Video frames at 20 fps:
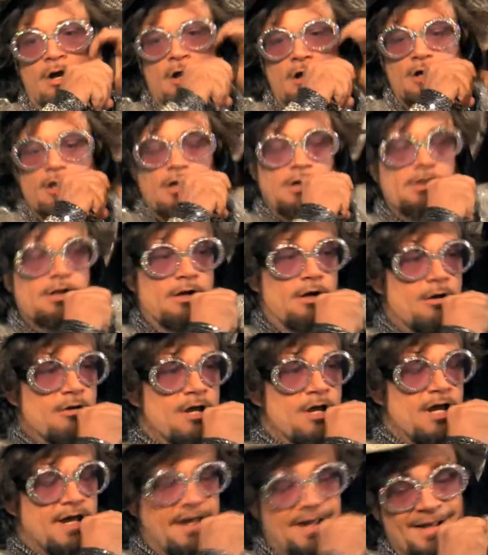Okay,
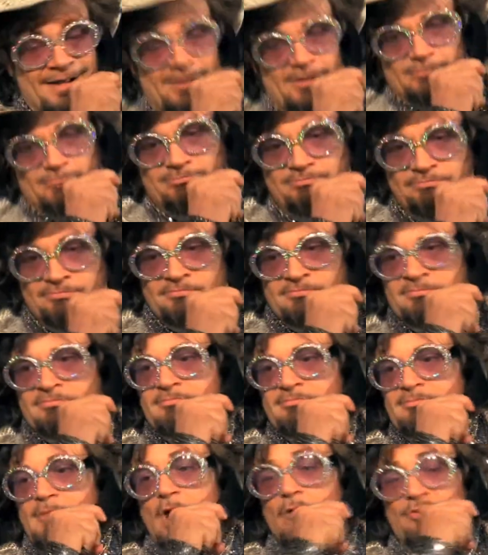oh,
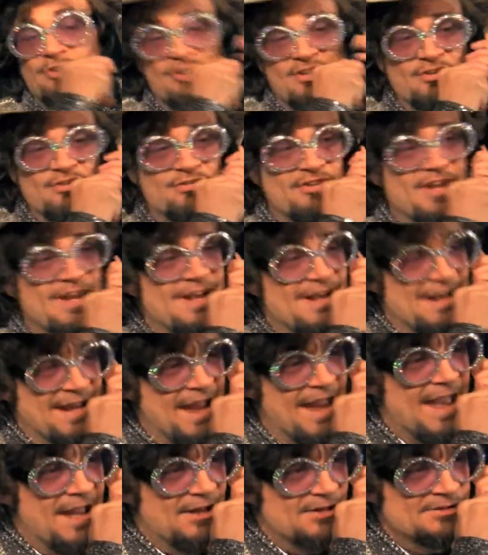she just did it
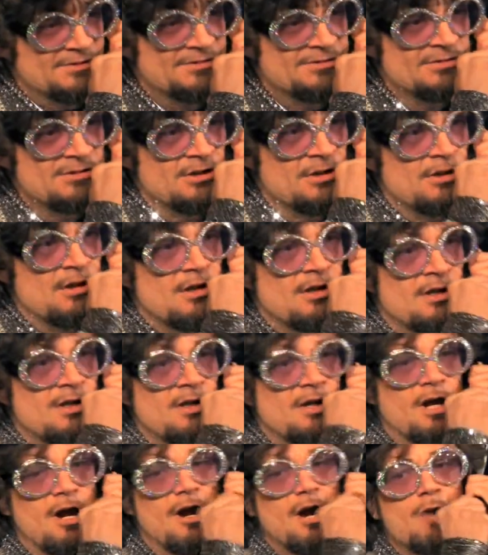again.
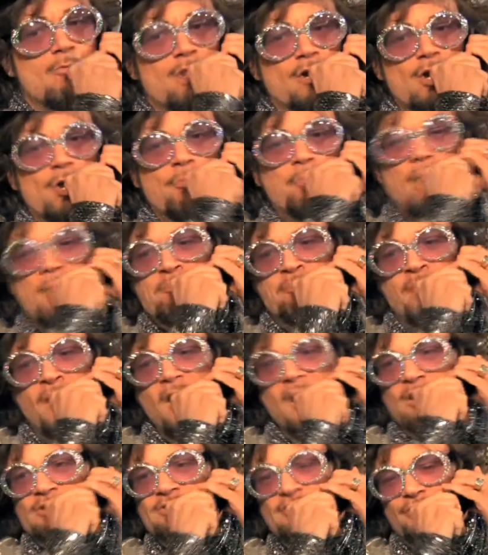All right, well, you've been
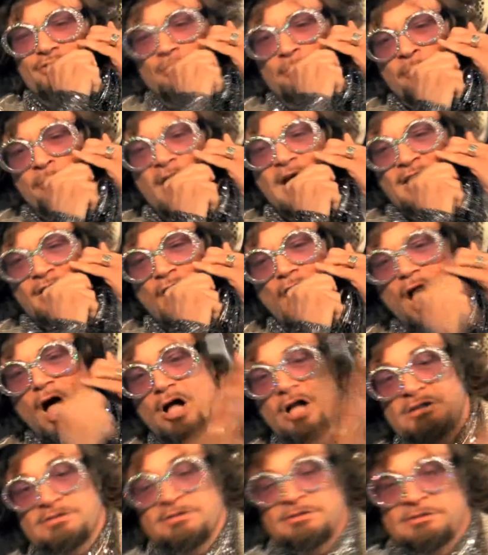pumped. This is a prank
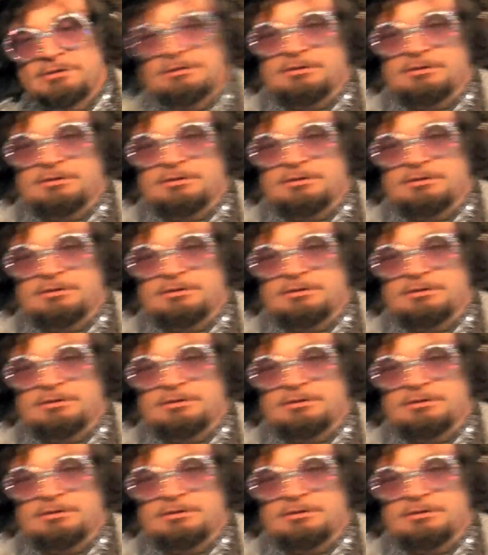call.